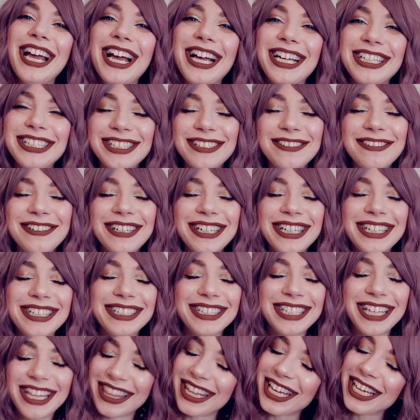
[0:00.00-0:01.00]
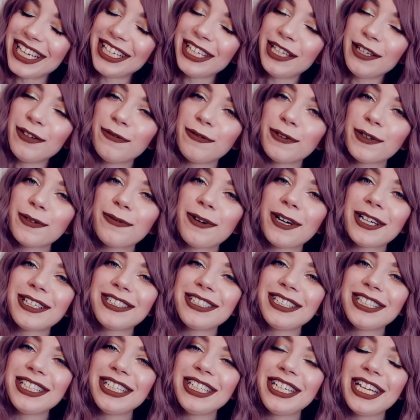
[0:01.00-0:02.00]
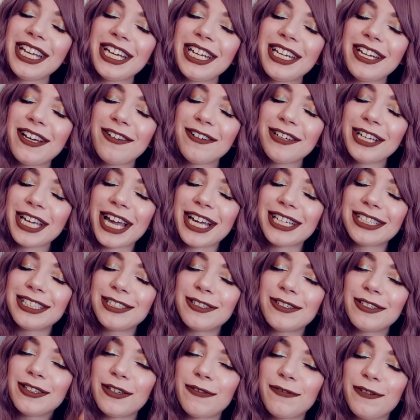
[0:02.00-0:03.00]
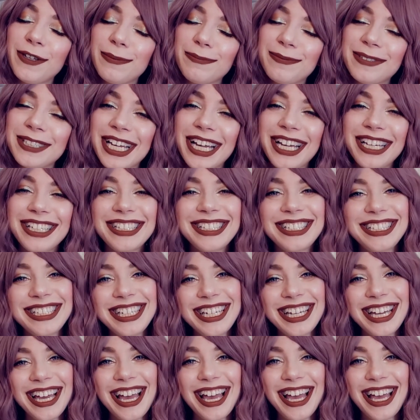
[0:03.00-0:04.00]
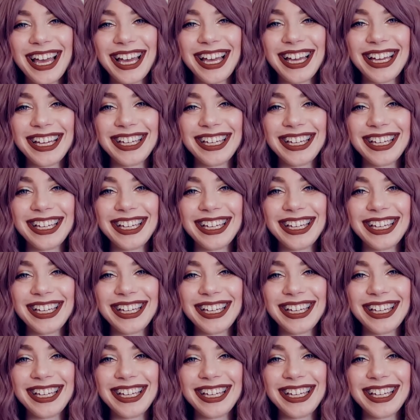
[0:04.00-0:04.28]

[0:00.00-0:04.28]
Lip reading: As always, thank you for watching, and I'll catch you on the flip side. See ya!